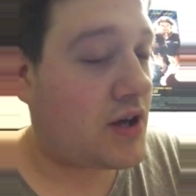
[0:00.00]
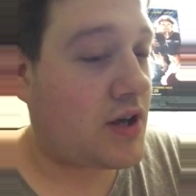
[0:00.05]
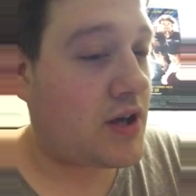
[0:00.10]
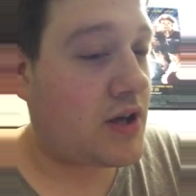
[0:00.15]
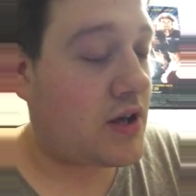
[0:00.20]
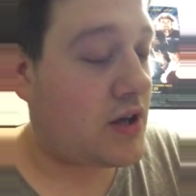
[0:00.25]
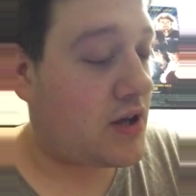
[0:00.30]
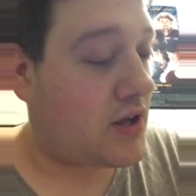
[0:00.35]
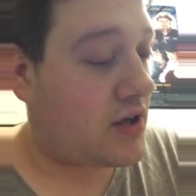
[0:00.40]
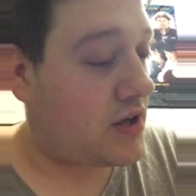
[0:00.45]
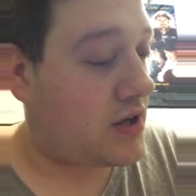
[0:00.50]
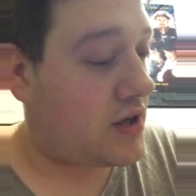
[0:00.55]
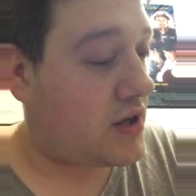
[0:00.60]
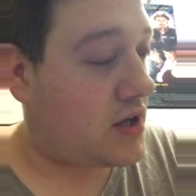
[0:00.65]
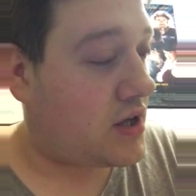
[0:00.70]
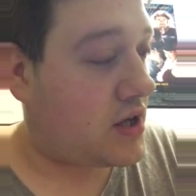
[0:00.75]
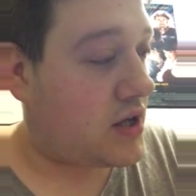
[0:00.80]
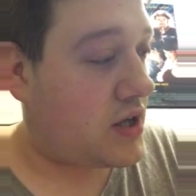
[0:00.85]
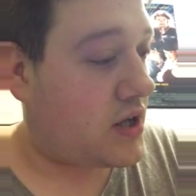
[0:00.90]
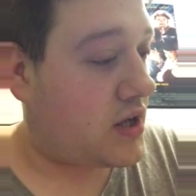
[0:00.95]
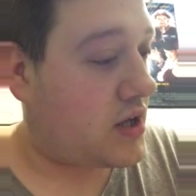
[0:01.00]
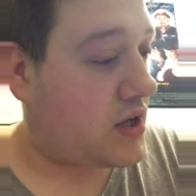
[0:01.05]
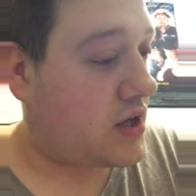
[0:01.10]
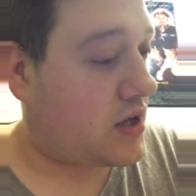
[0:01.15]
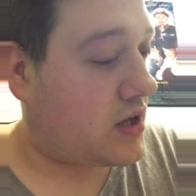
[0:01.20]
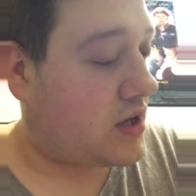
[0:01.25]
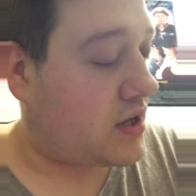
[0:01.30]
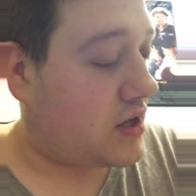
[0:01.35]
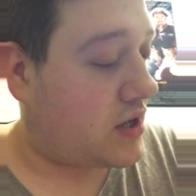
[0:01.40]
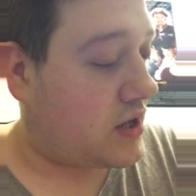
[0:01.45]

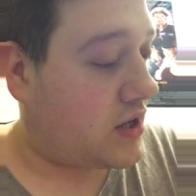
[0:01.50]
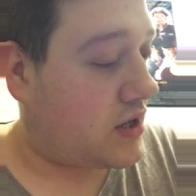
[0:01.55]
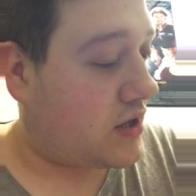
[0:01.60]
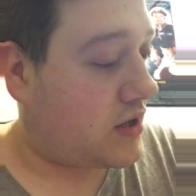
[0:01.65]
Nobody speaks.